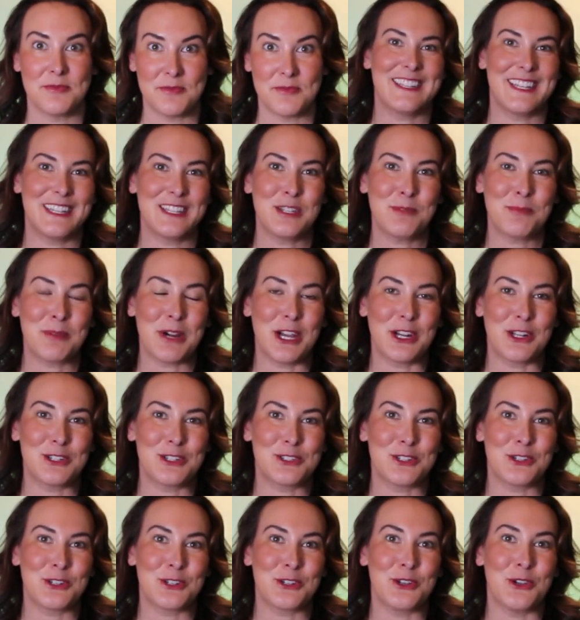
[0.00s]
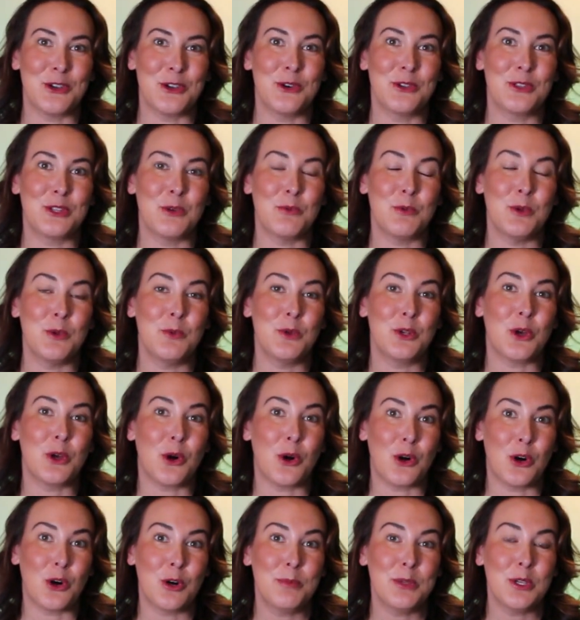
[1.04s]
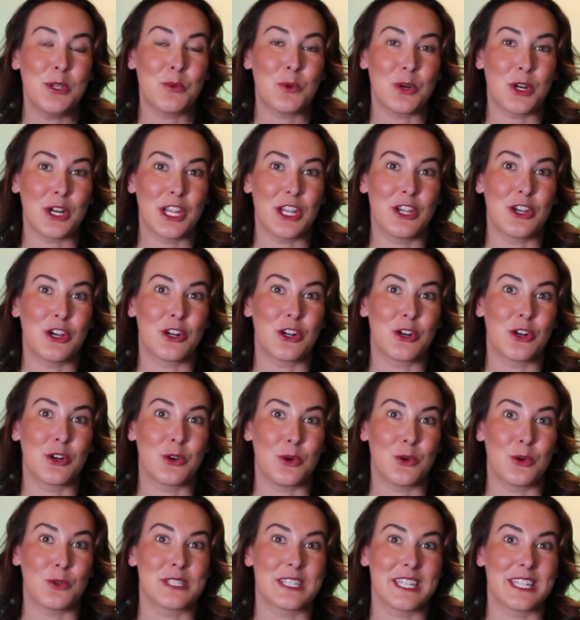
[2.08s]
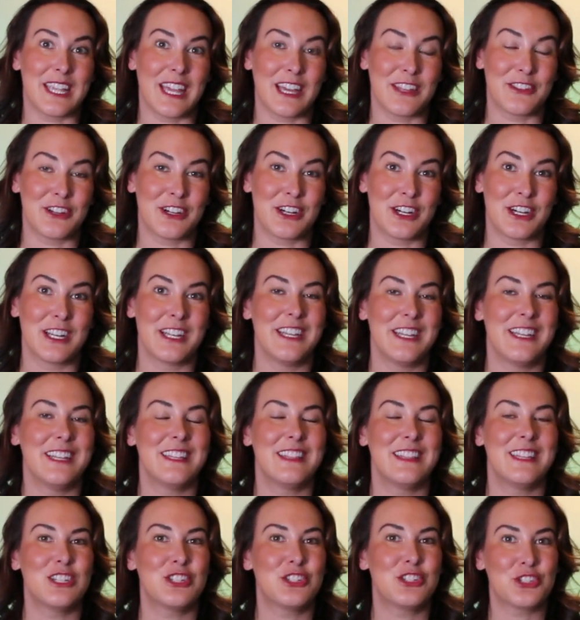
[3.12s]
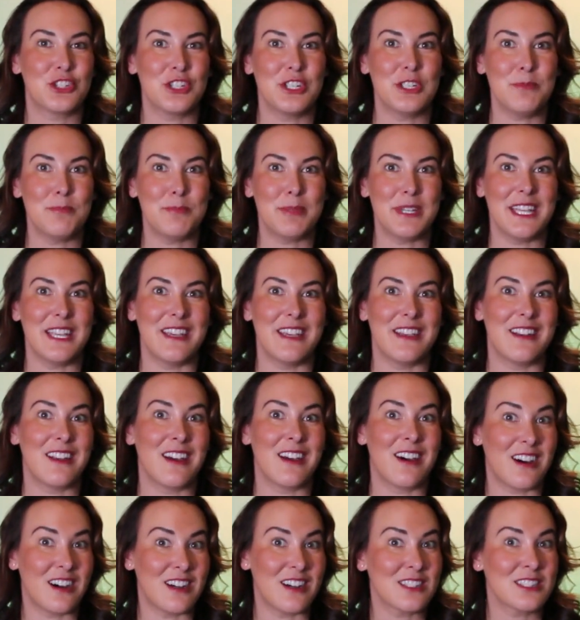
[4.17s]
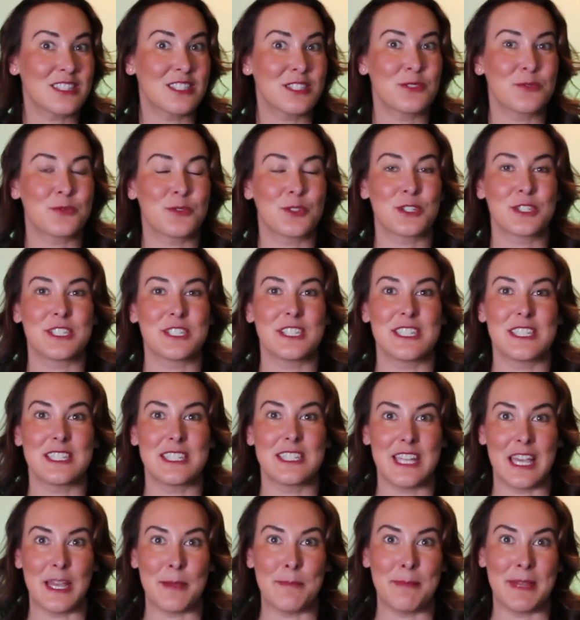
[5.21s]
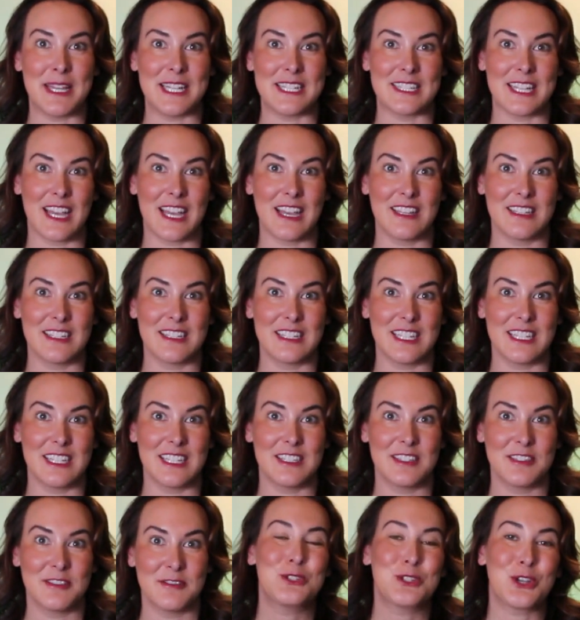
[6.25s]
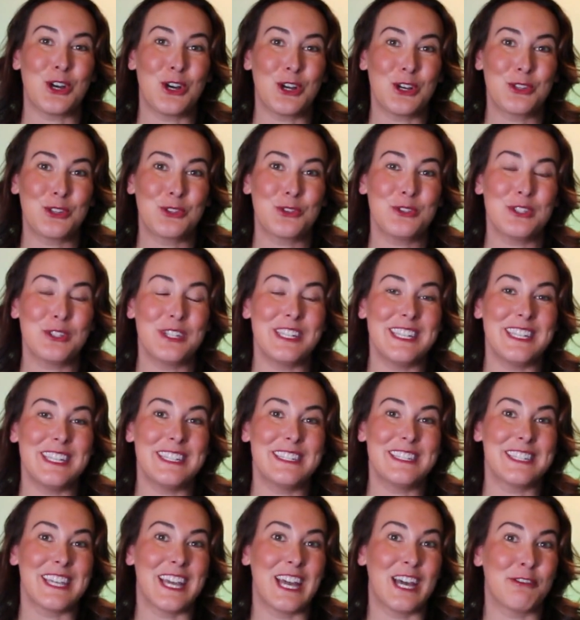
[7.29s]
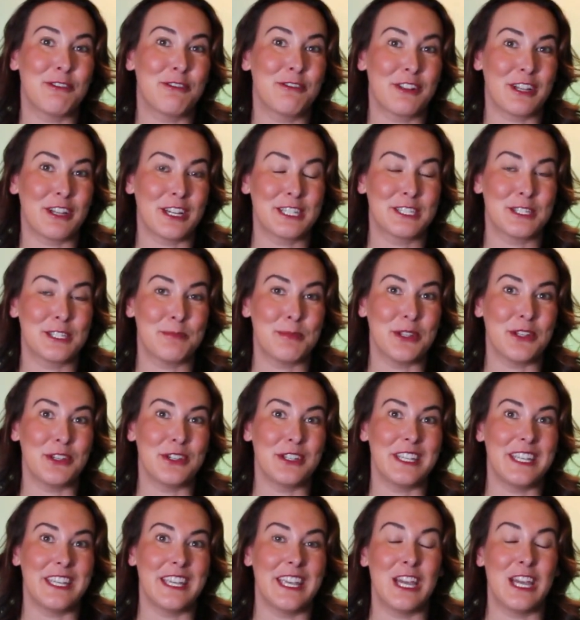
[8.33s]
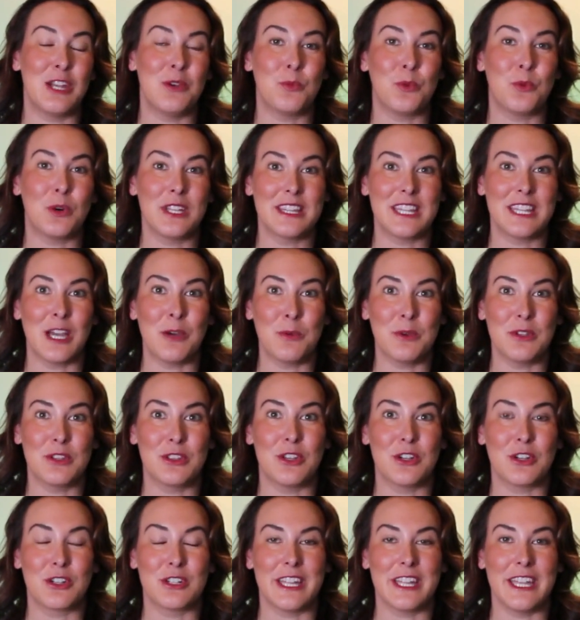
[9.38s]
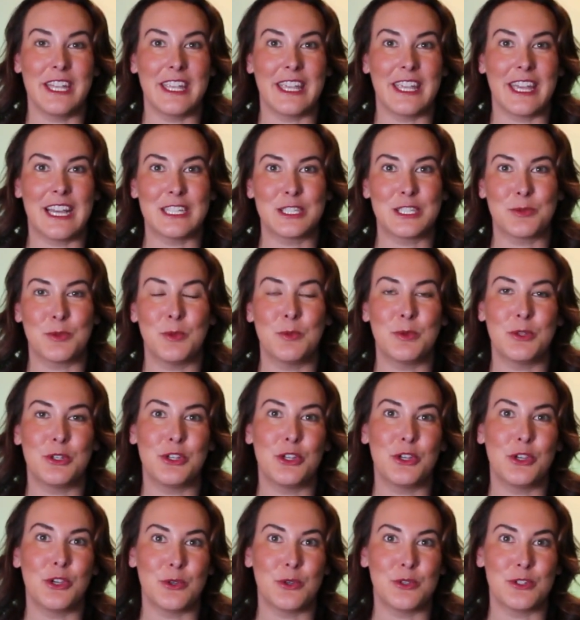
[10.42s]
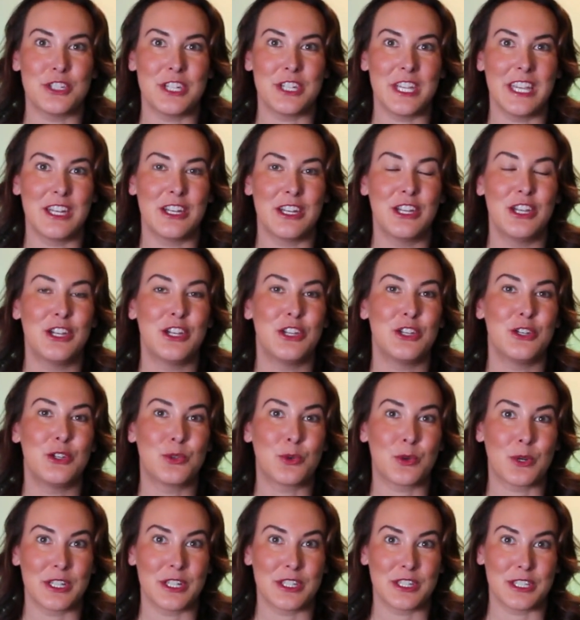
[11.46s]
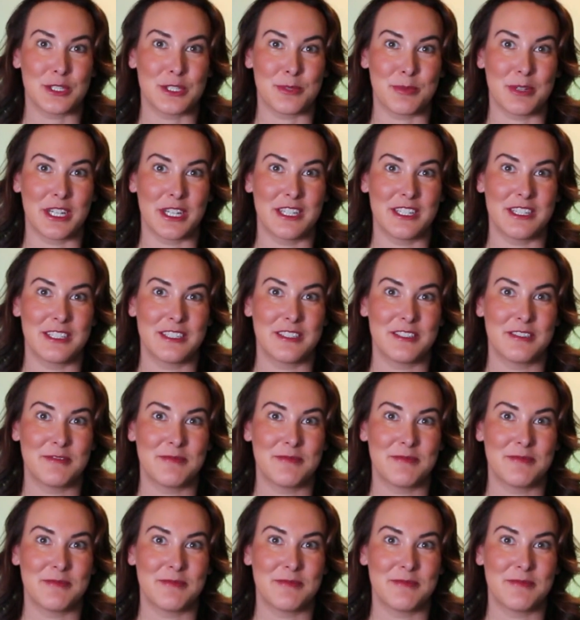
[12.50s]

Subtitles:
I let the product owner know that we would all be working on our goals together. This shouldn't be an us versus them mentality. We talked through the need to have flexibility and what that would look like as we would negotiate during the sprint.